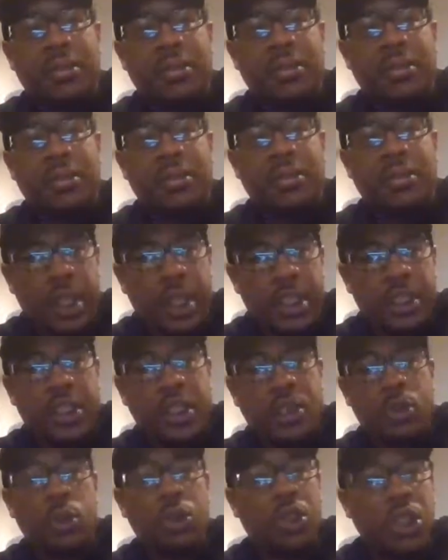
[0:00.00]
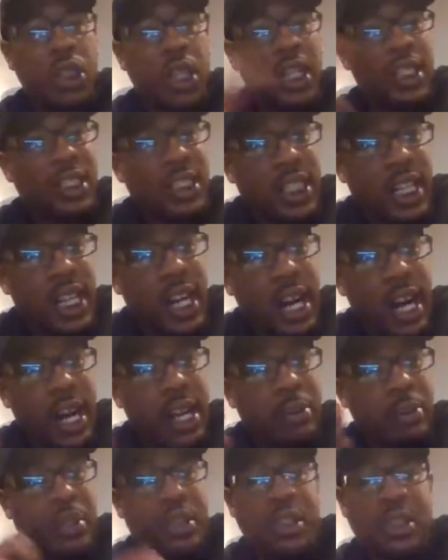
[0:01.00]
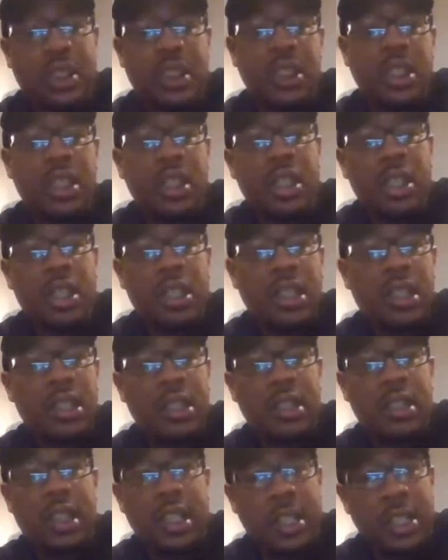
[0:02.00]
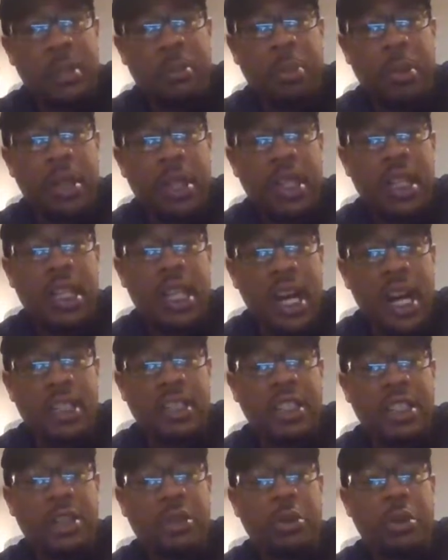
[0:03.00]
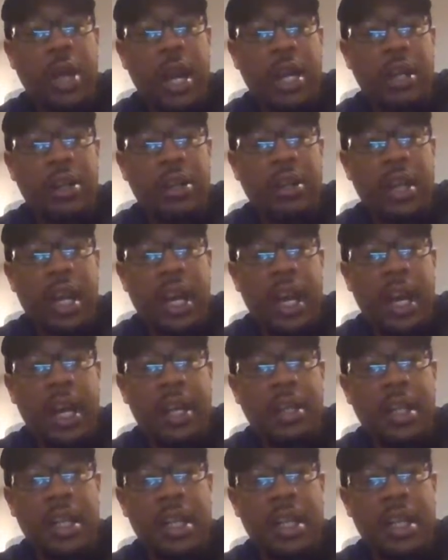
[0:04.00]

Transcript: man, British, or should I say Irish, independent content creator, and